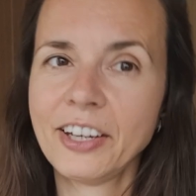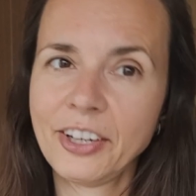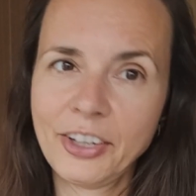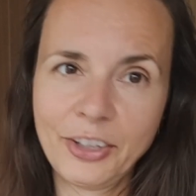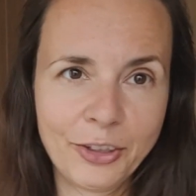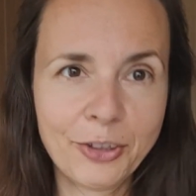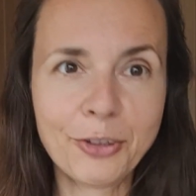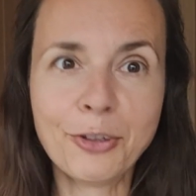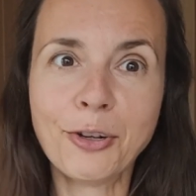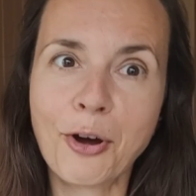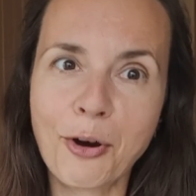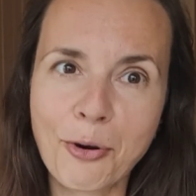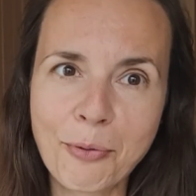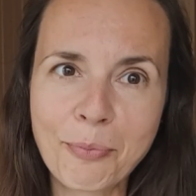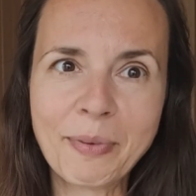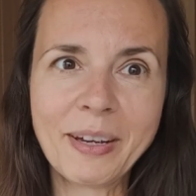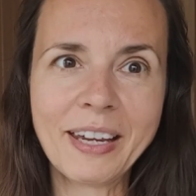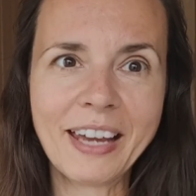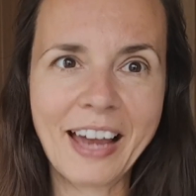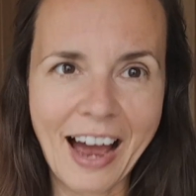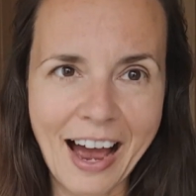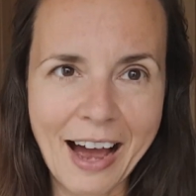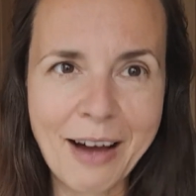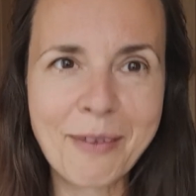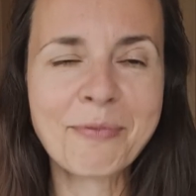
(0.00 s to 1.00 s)
you know
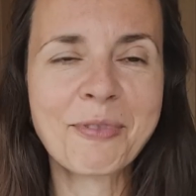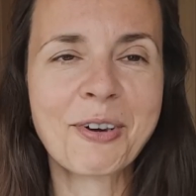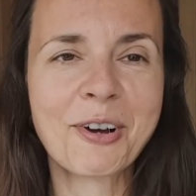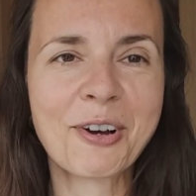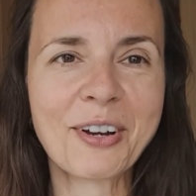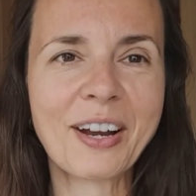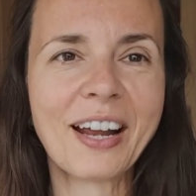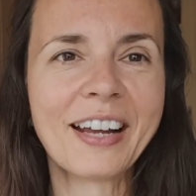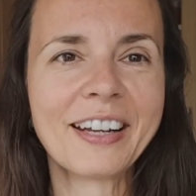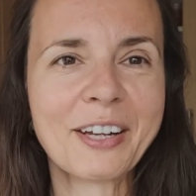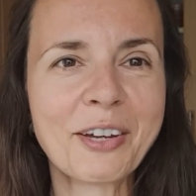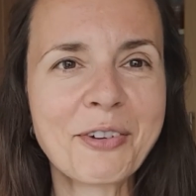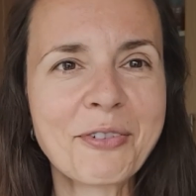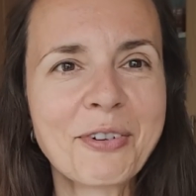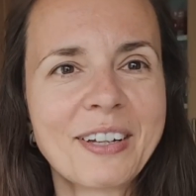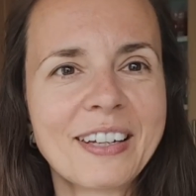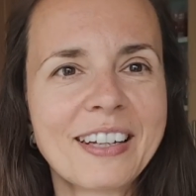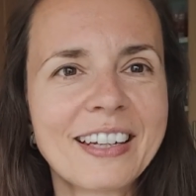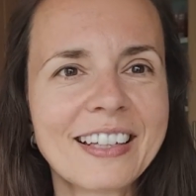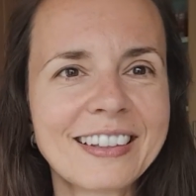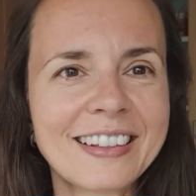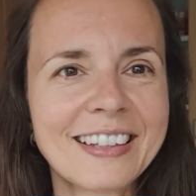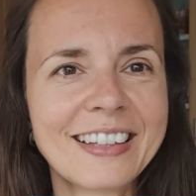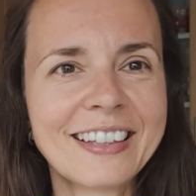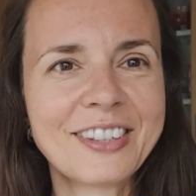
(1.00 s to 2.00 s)
me, I'm gonna
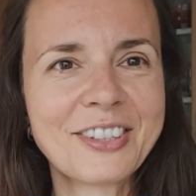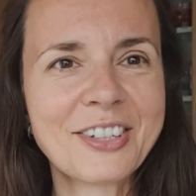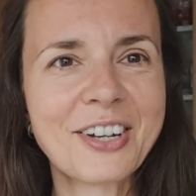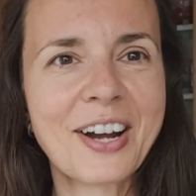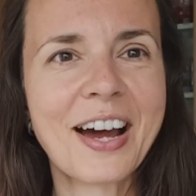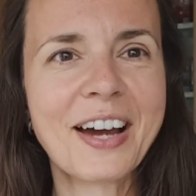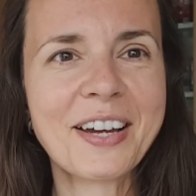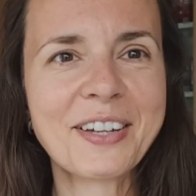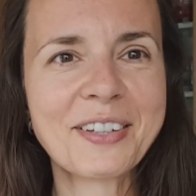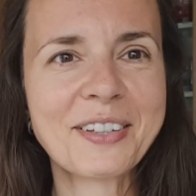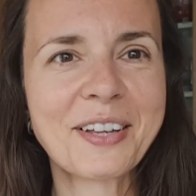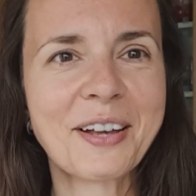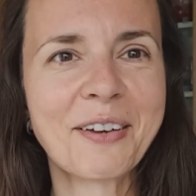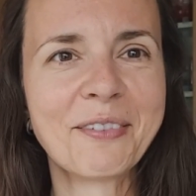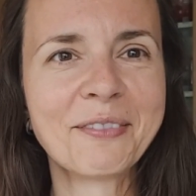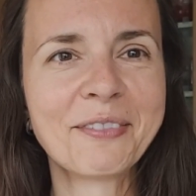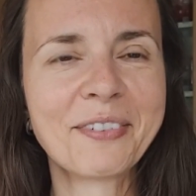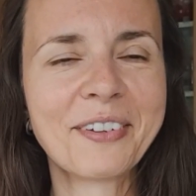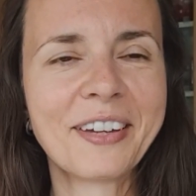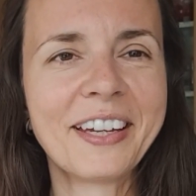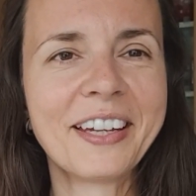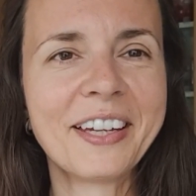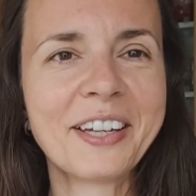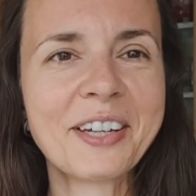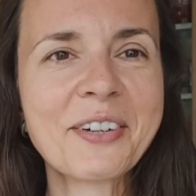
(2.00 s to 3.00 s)
definitely try
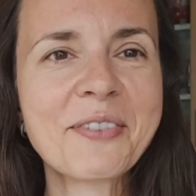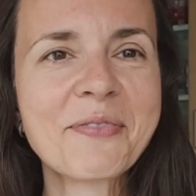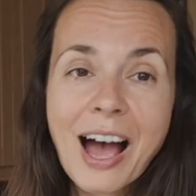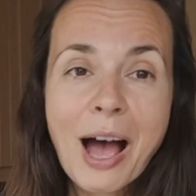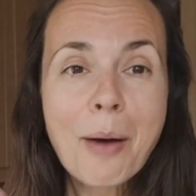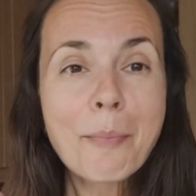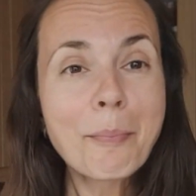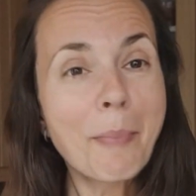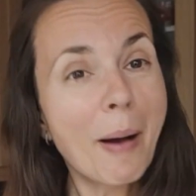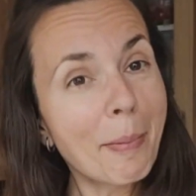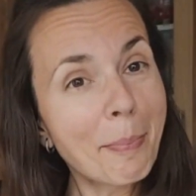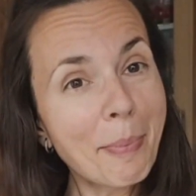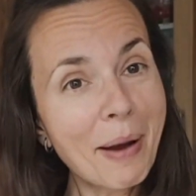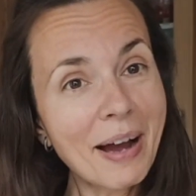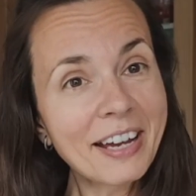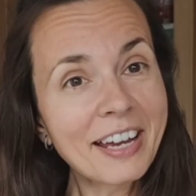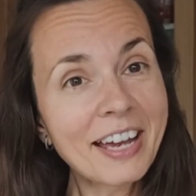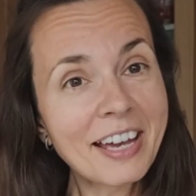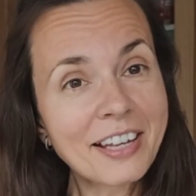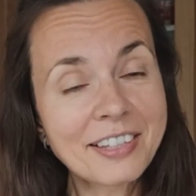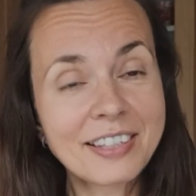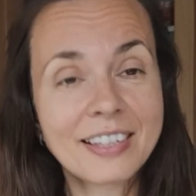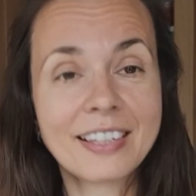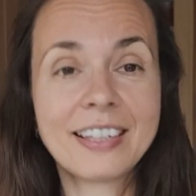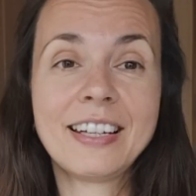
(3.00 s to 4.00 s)
something.
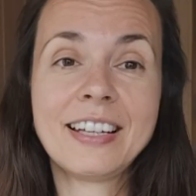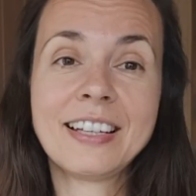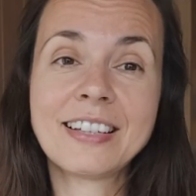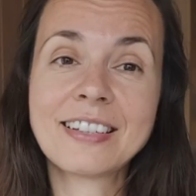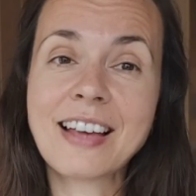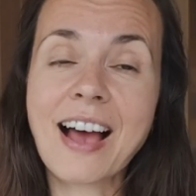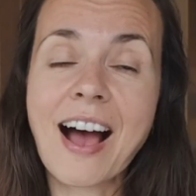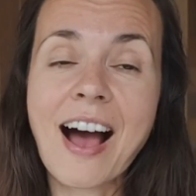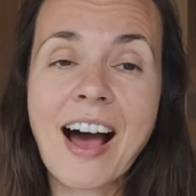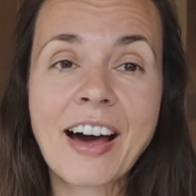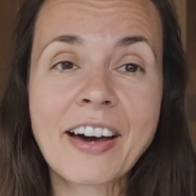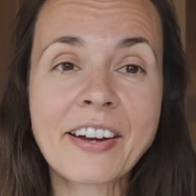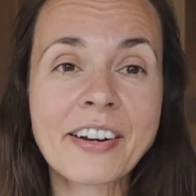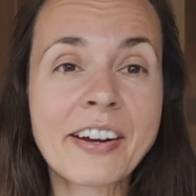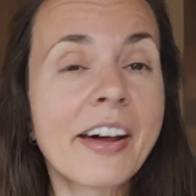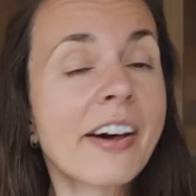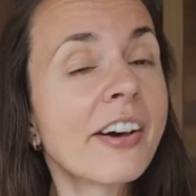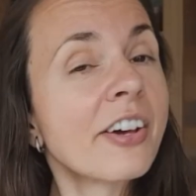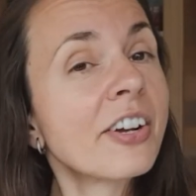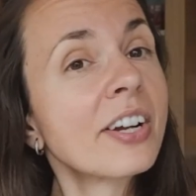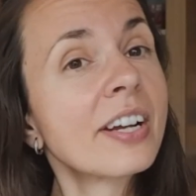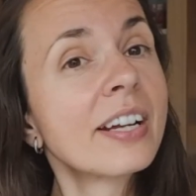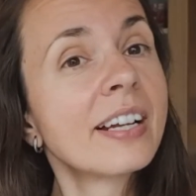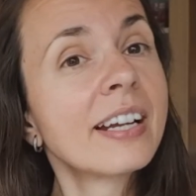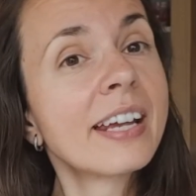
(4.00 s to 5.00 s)
Papaya seeds are
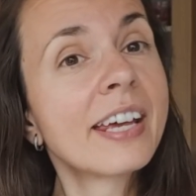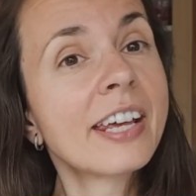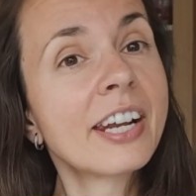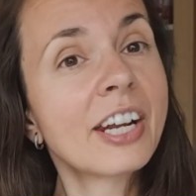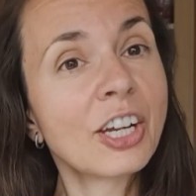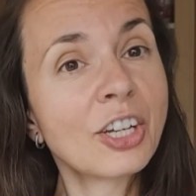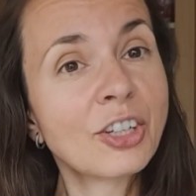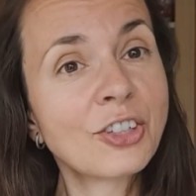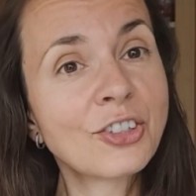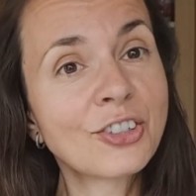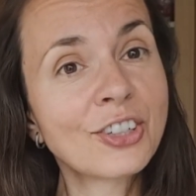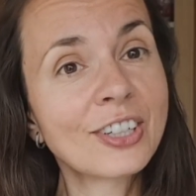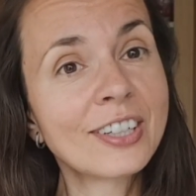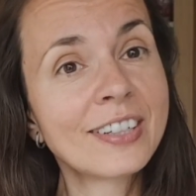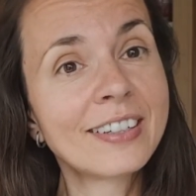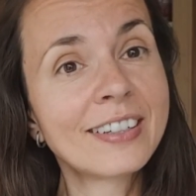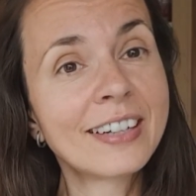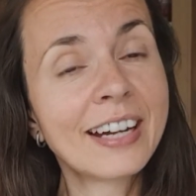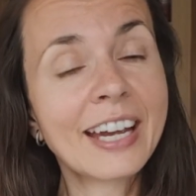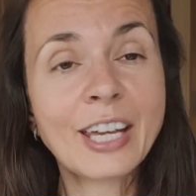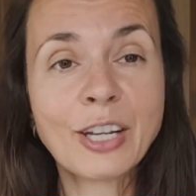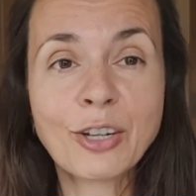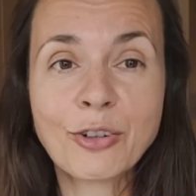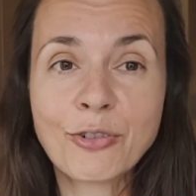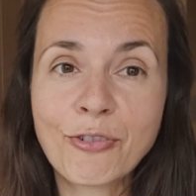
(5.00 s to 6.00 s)
really rich
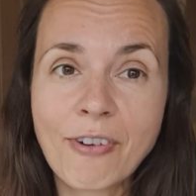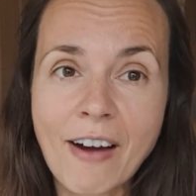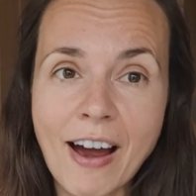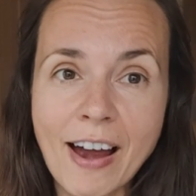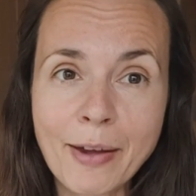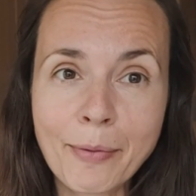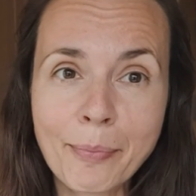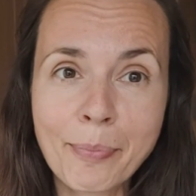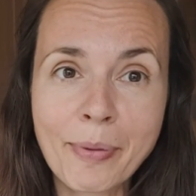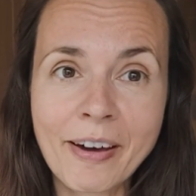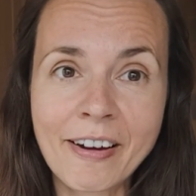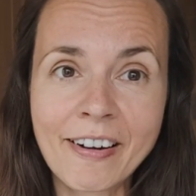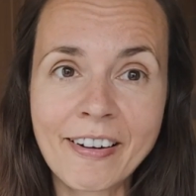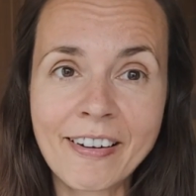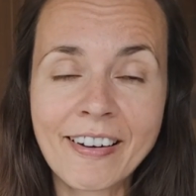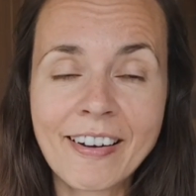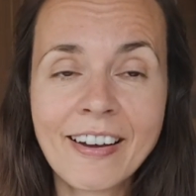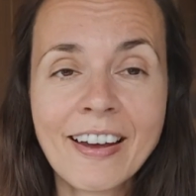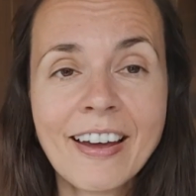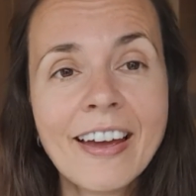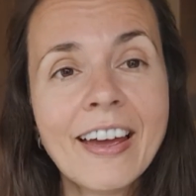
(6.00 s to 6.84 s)
in fiber.